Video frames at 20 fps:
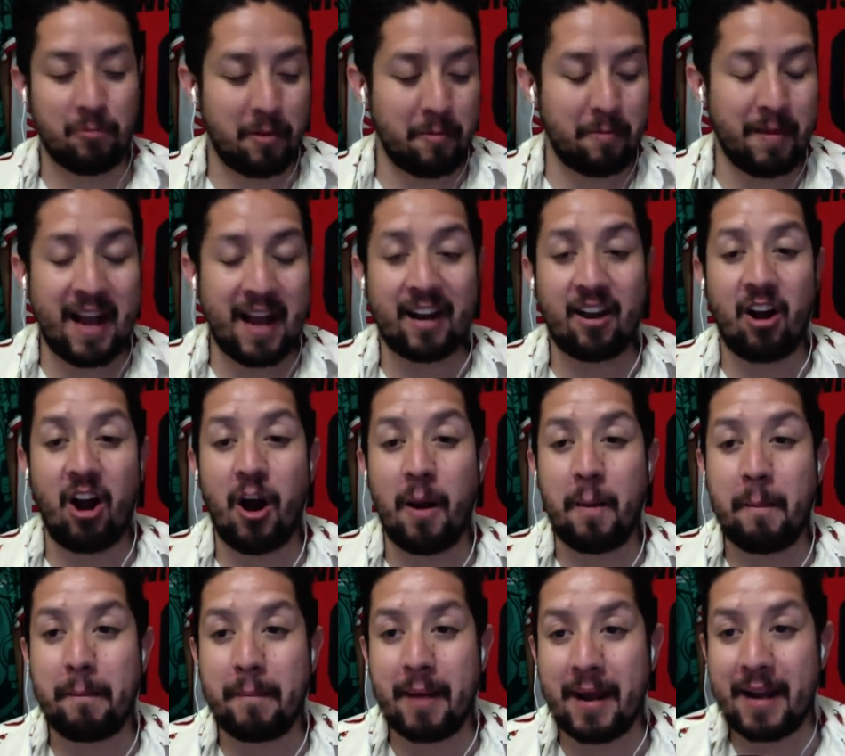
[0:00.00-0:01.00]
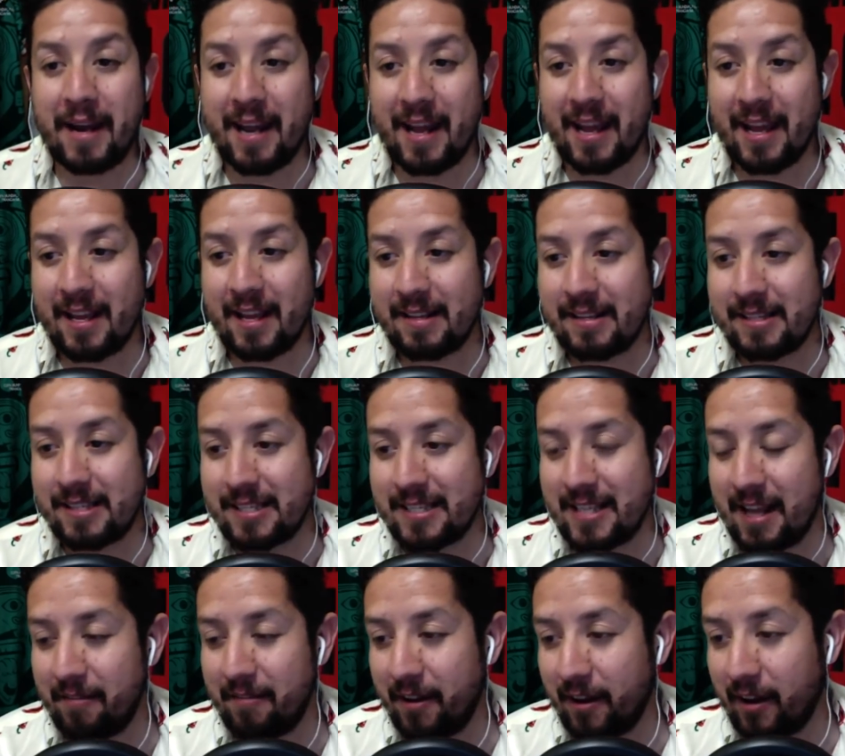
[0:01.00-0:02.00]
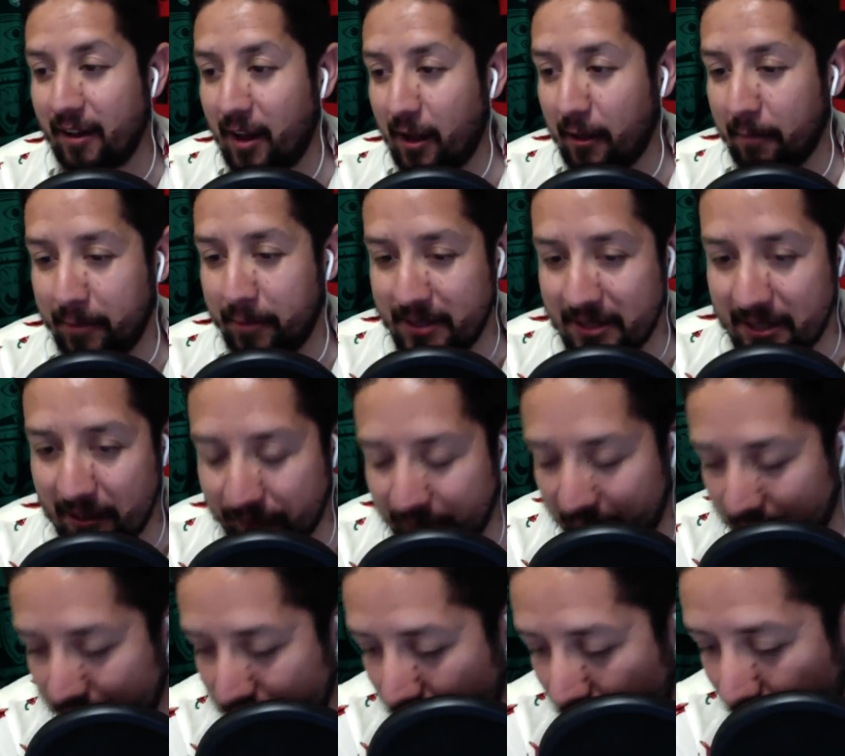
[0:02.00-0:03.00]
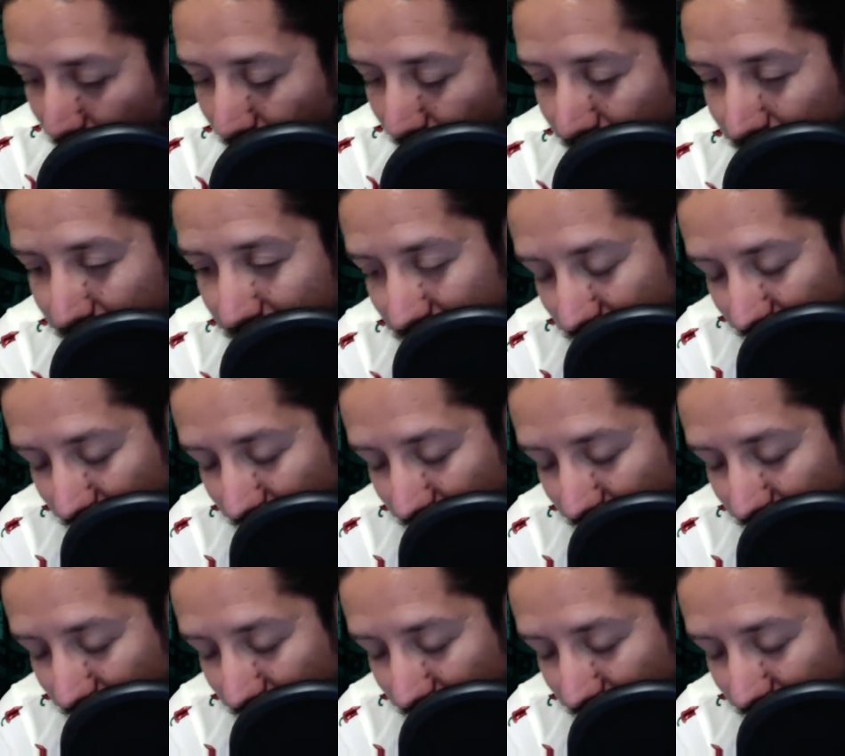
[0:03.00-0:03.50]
We'll be back on Monday, 7 o'clock Pacific, Tom.